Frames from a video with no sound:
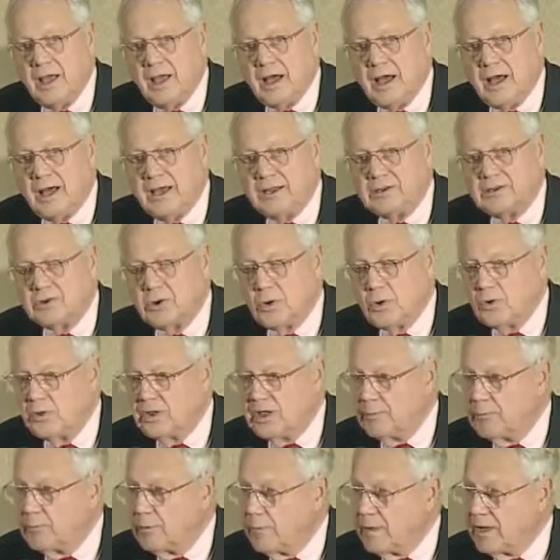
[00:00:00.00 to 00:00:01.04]
I told
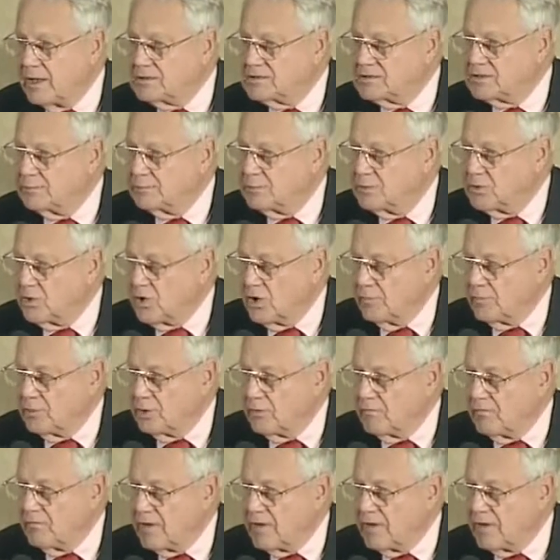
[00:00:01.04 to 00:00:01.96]
them about some criminal